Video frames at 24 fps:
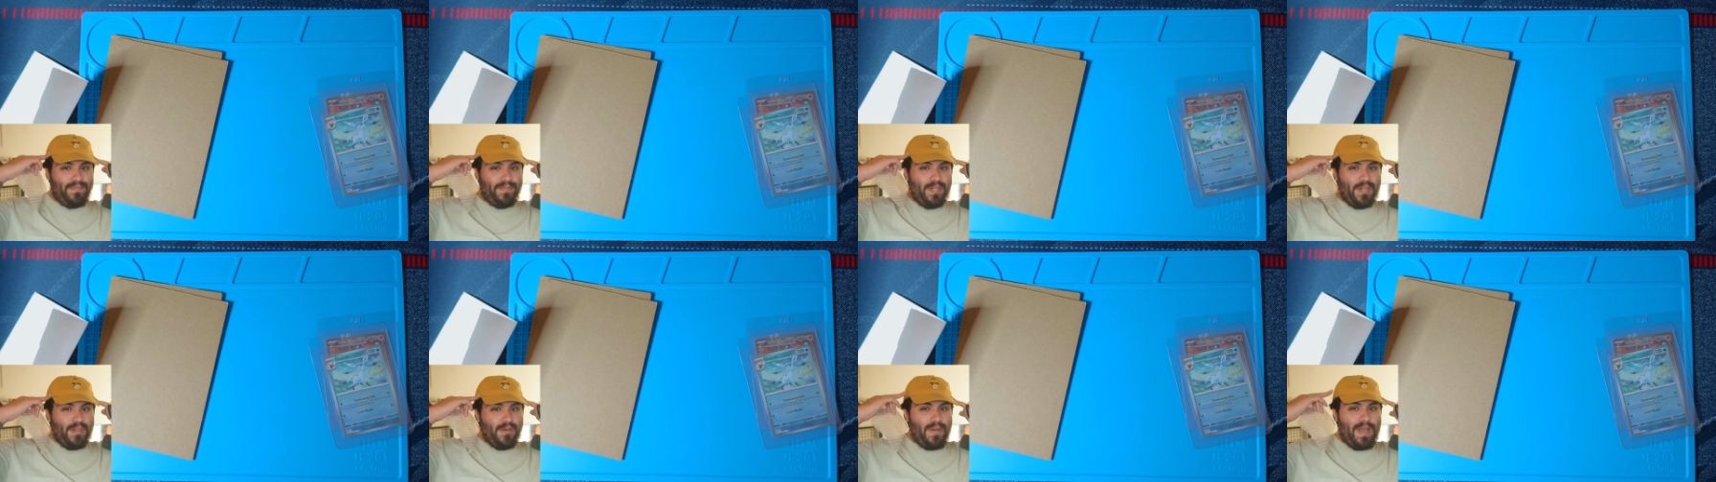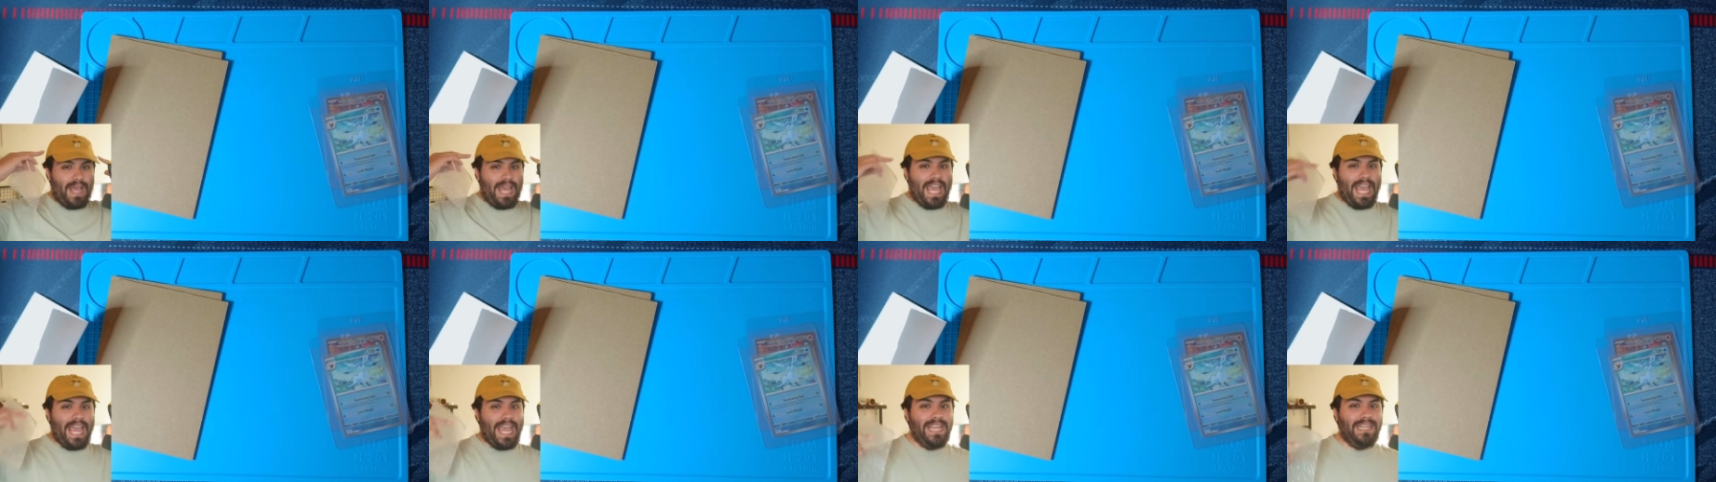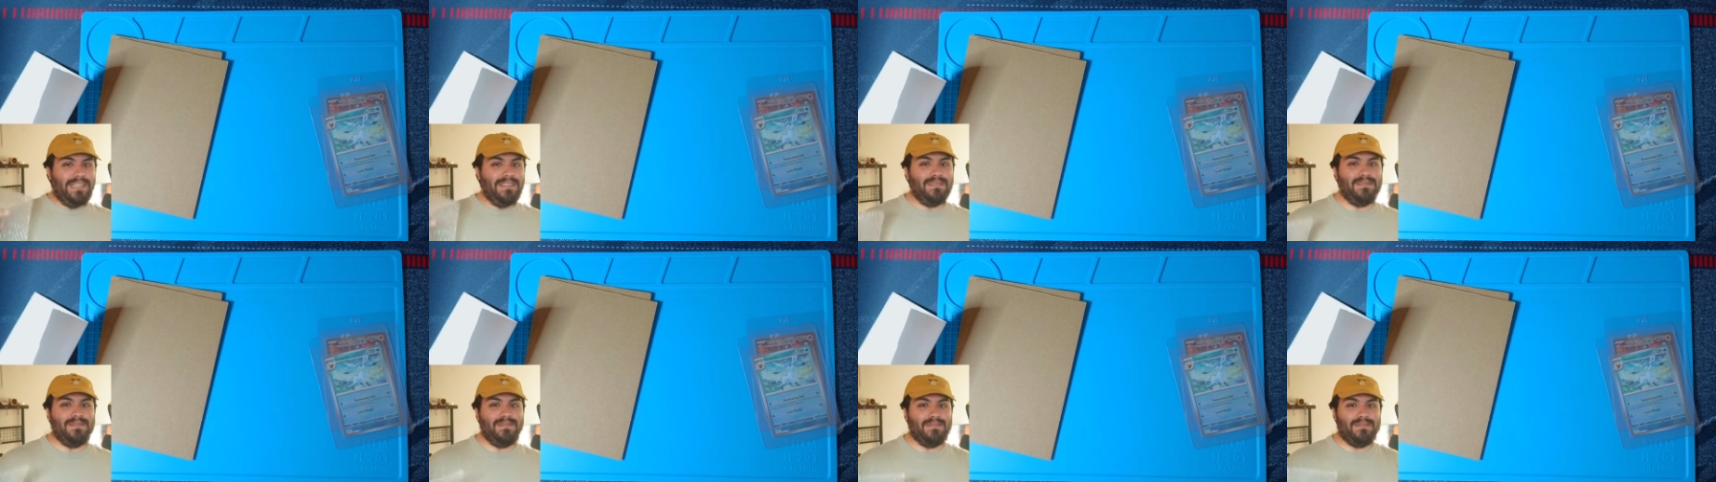New hat,
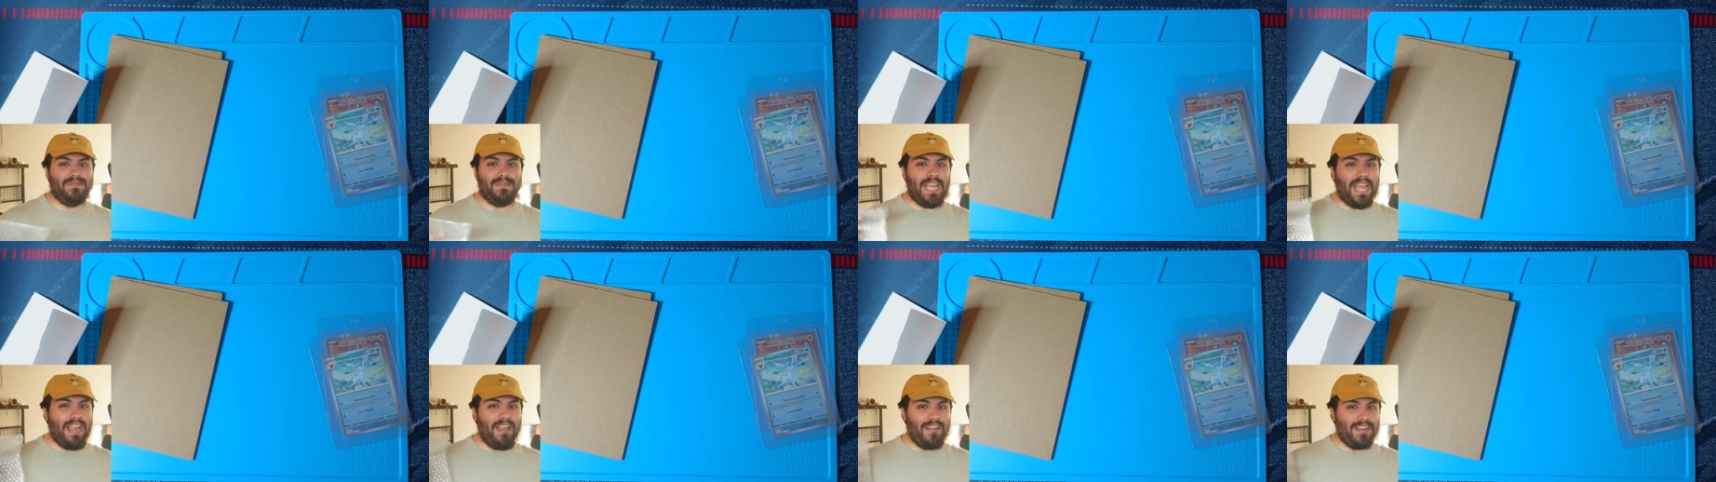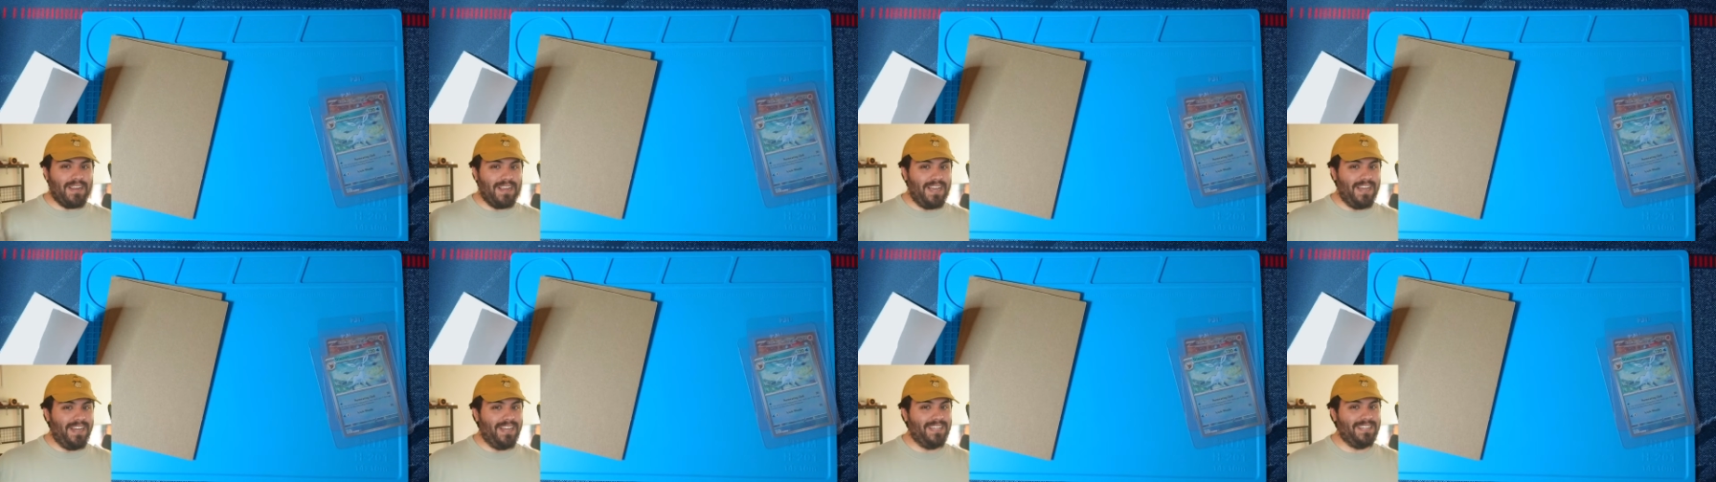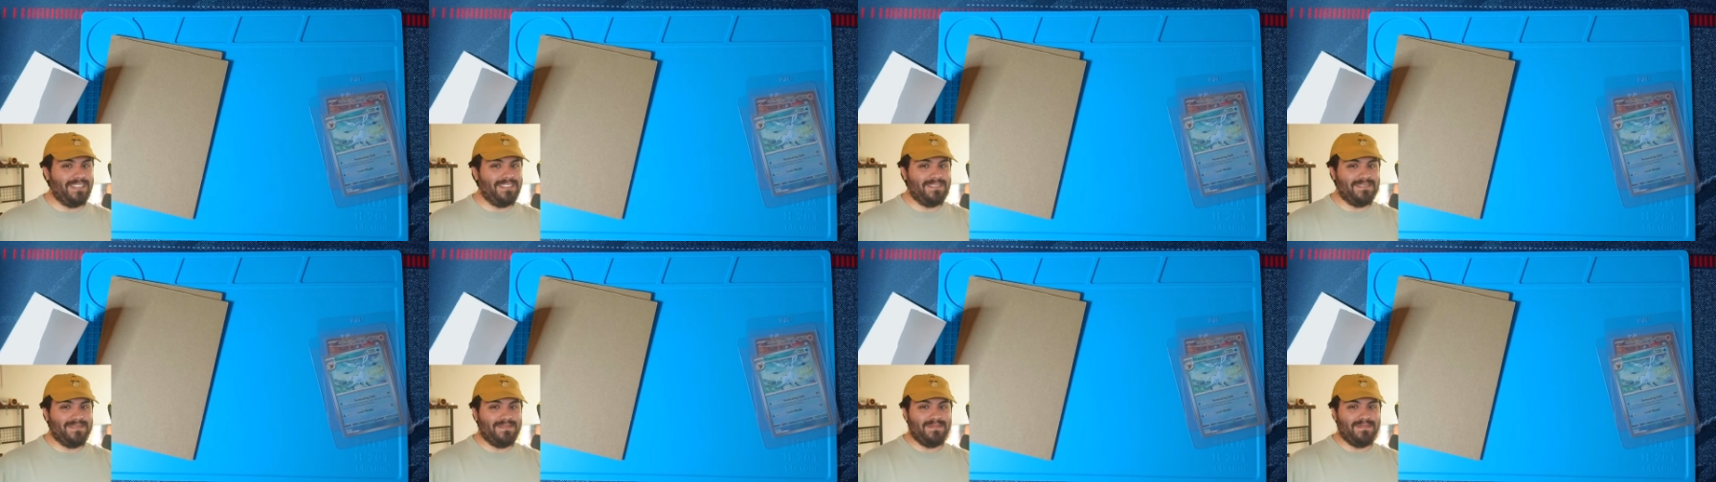haircut.